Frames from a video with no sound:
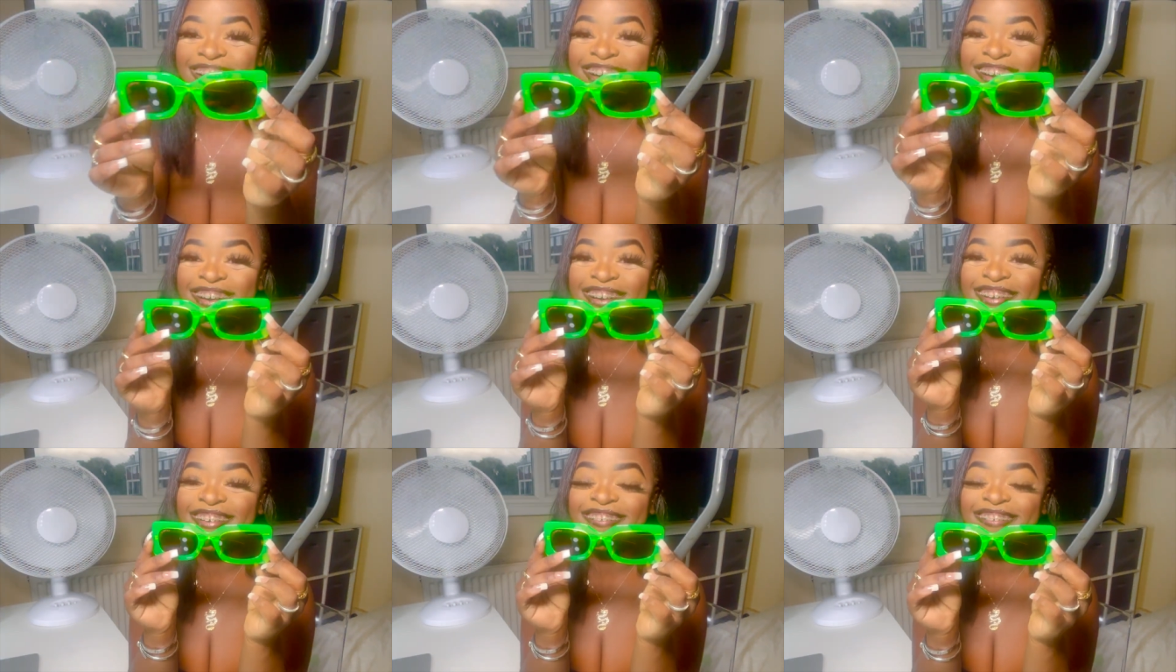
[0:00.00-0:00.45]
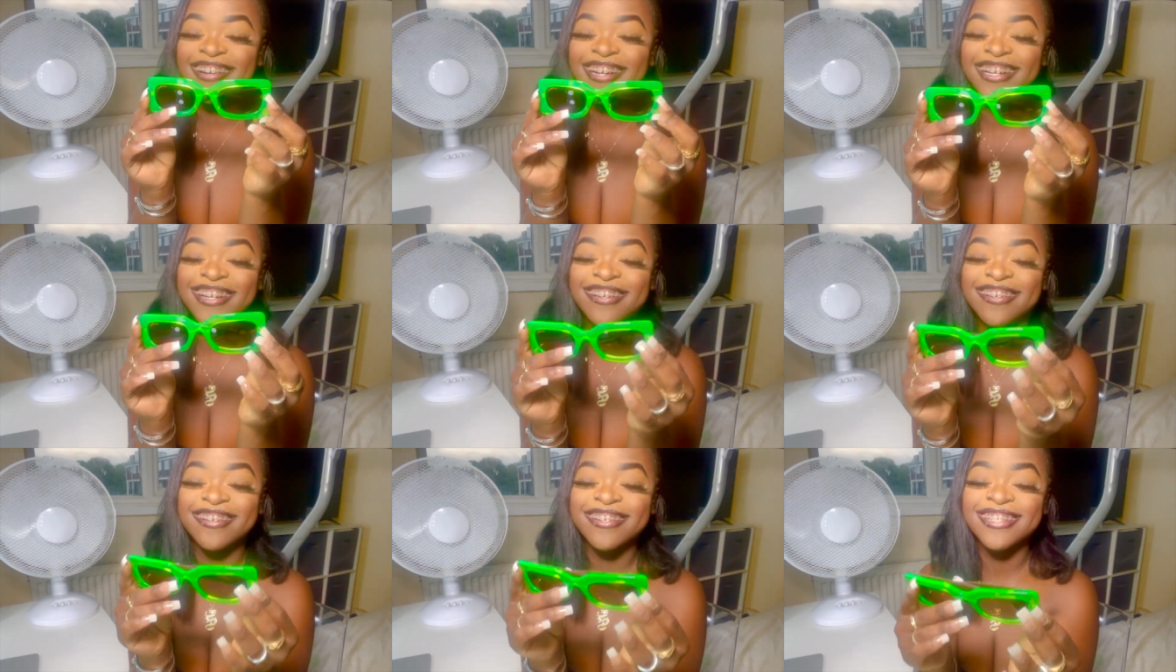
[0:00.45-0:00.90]
Oh
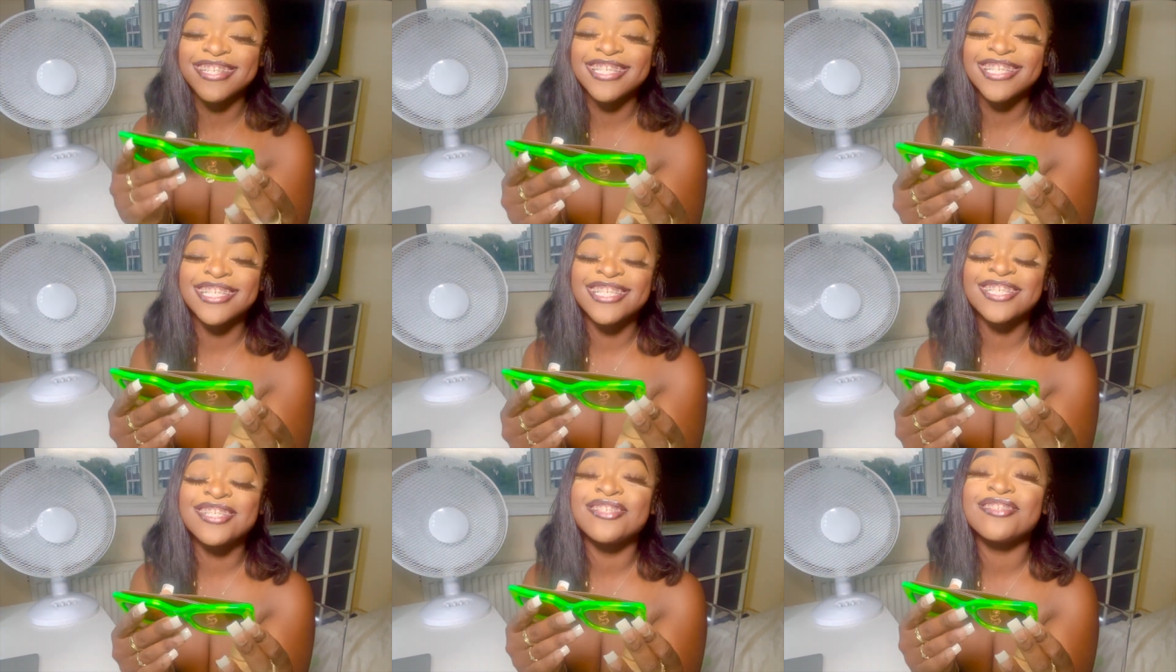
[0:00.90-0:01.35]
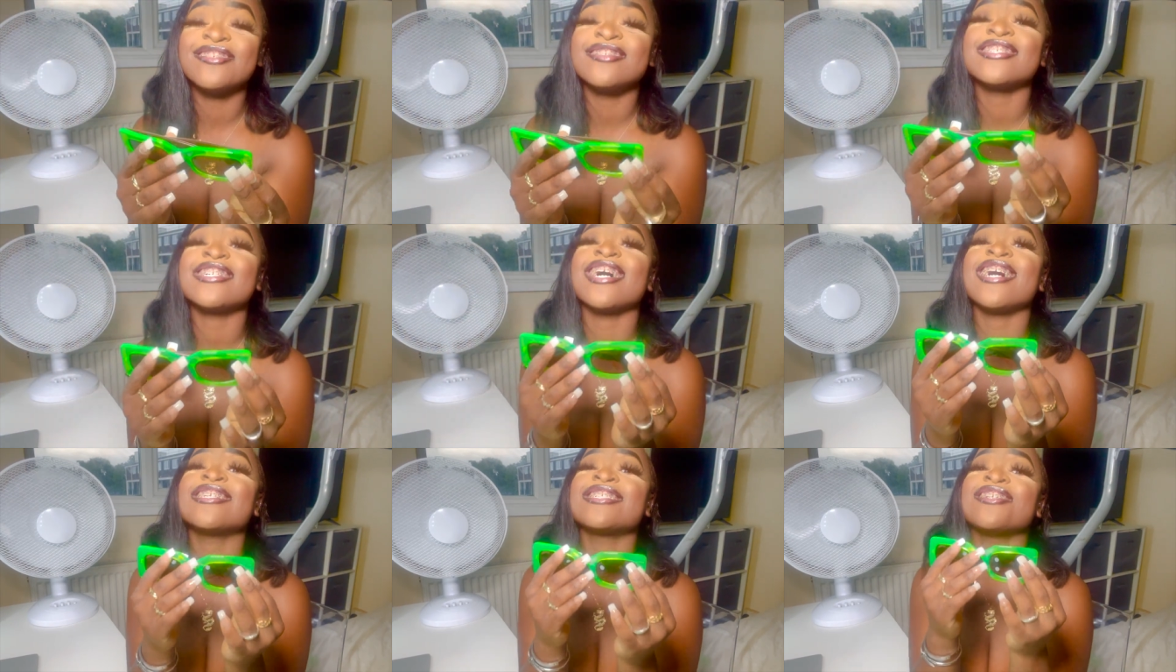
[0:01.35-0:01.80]
my gosh, no I
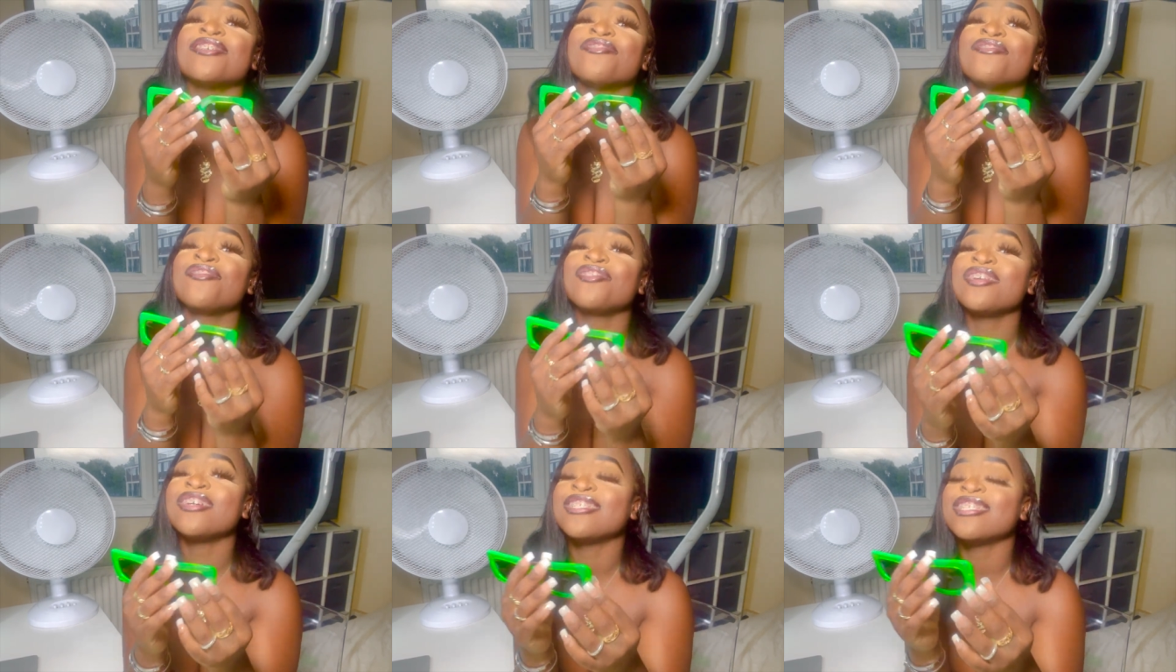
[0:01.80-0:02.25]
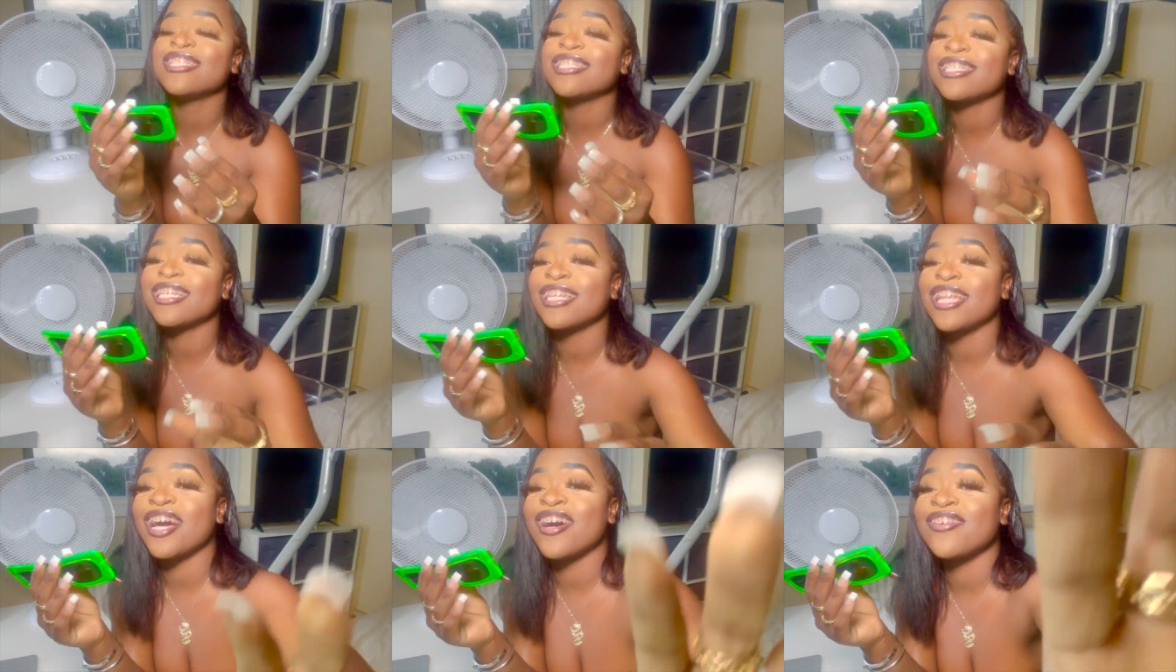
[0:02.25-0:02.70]
don't think you
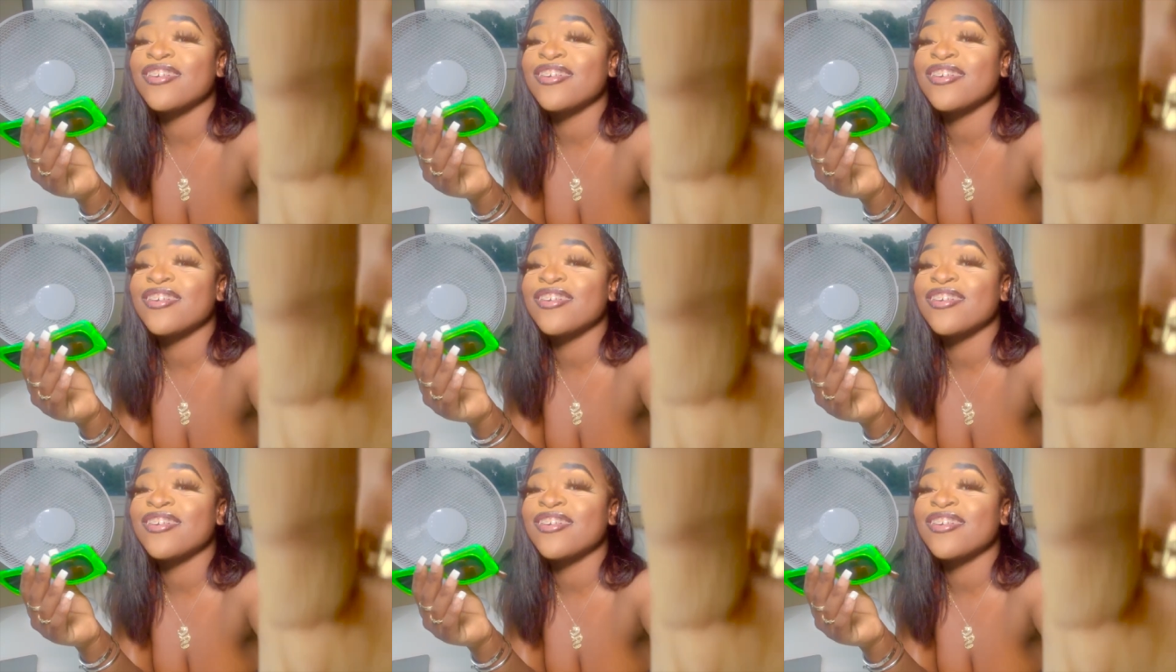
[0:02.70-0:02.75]
understand how